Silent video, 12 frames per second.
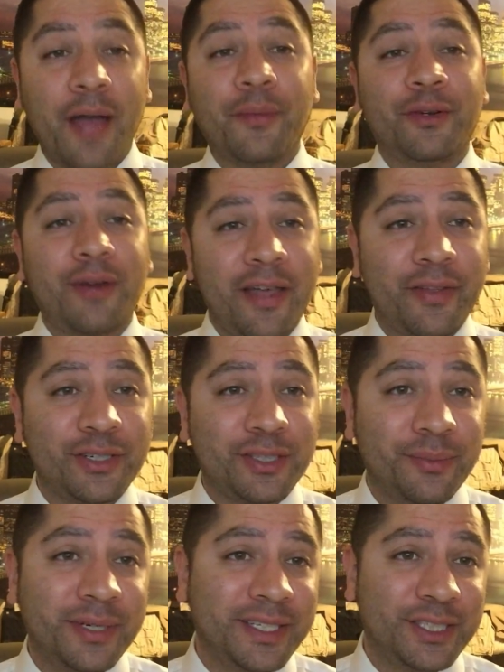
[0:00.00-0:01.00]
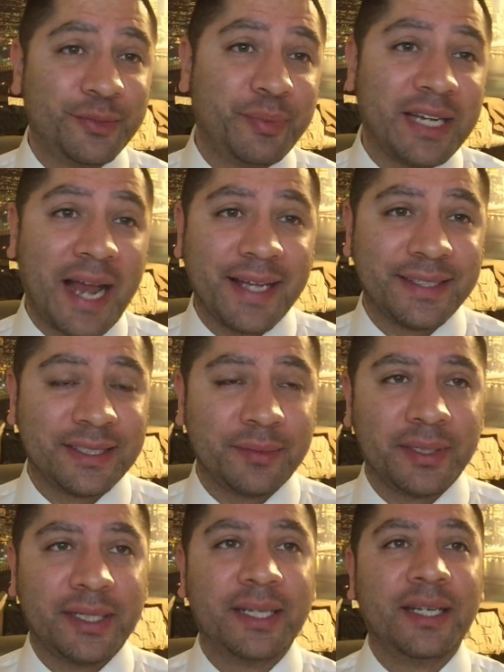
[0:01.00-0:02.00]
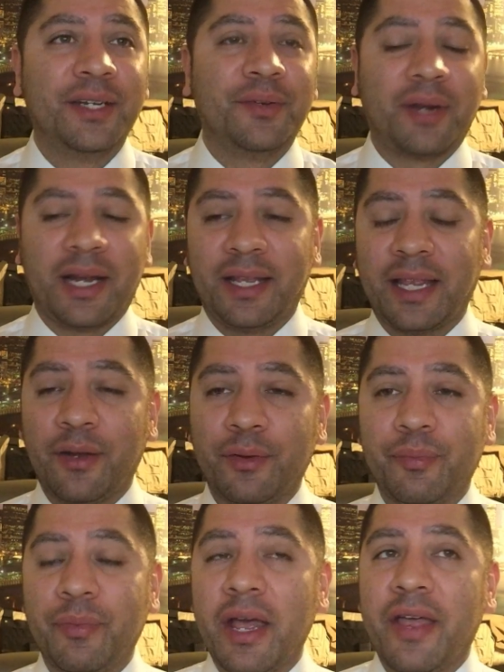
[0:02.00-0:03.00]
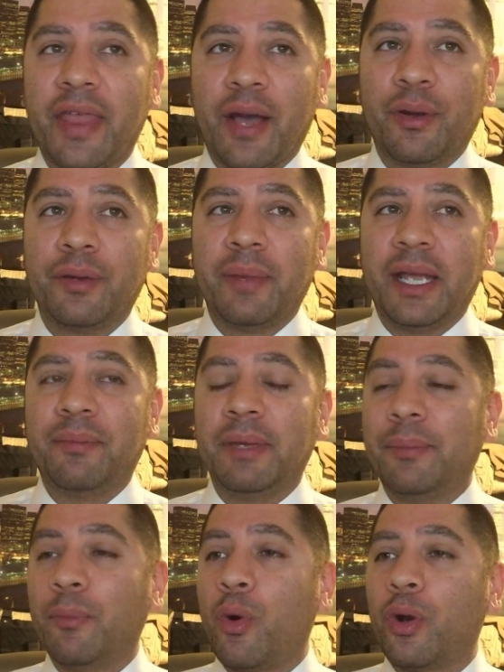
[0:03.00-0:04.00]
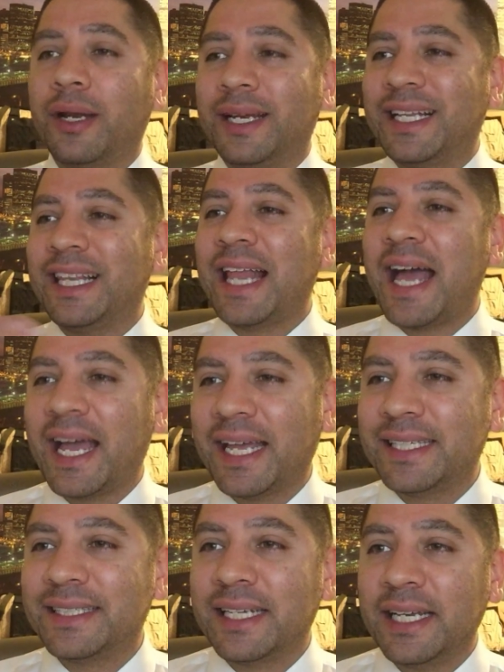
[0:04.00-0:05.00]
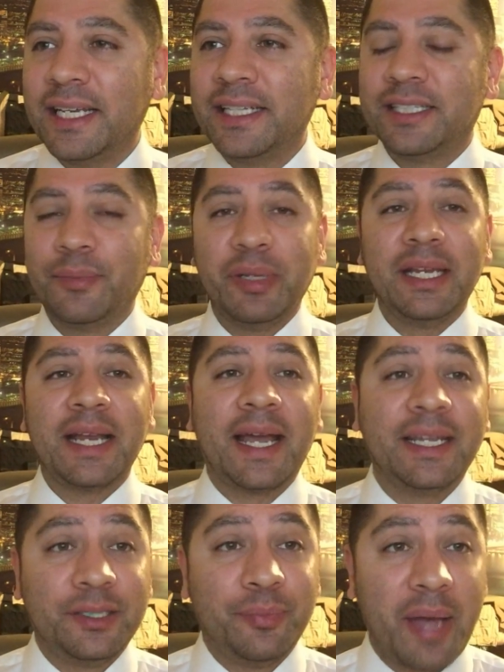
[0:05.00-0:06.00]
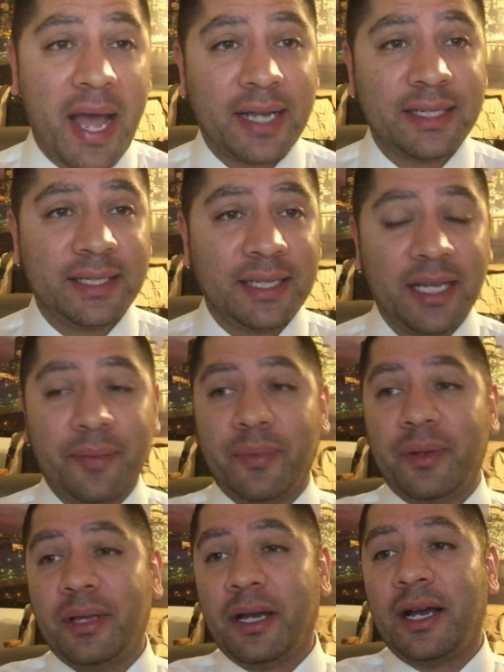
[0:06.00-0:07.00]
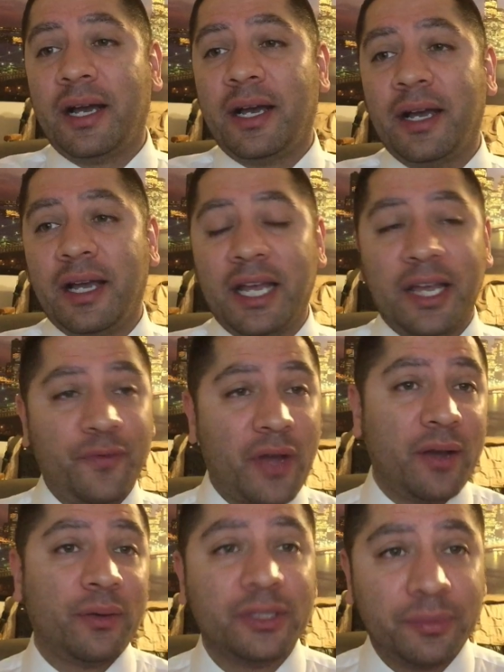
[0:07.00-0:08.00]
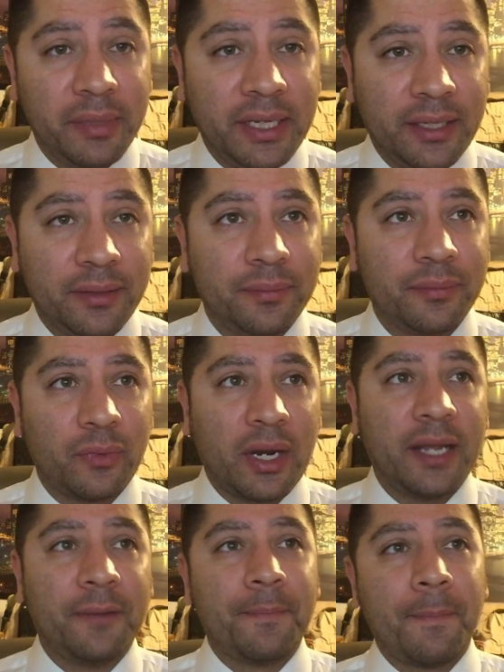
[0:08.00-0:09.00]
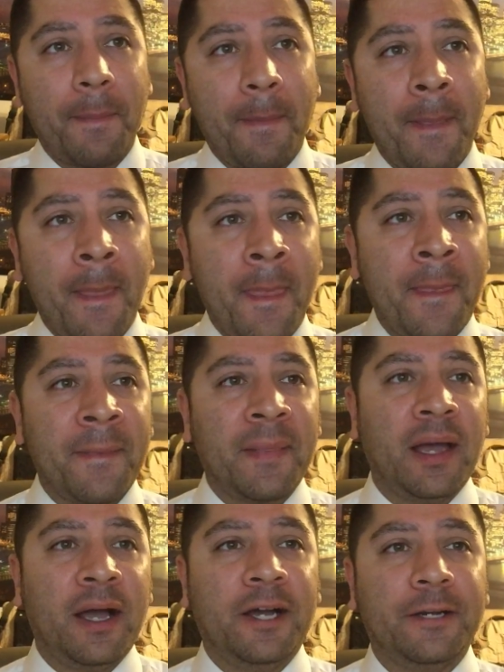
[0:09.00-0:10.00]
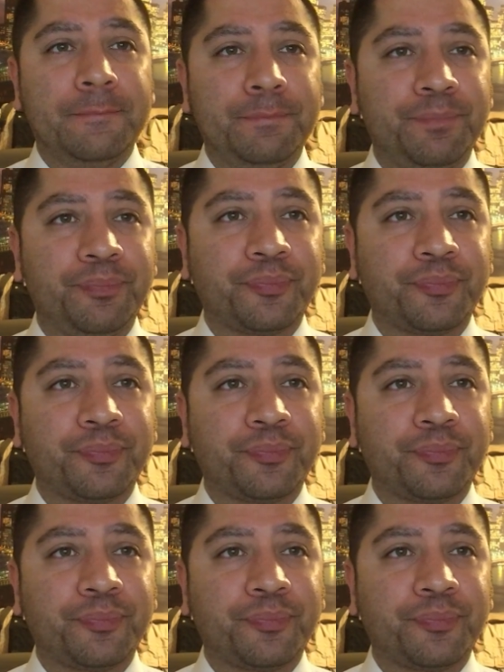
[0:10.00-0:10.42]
I would rather somebody just be nice to me, right? That would that would make me more inclined to be nice back to them uh, if I was mean, right? Um,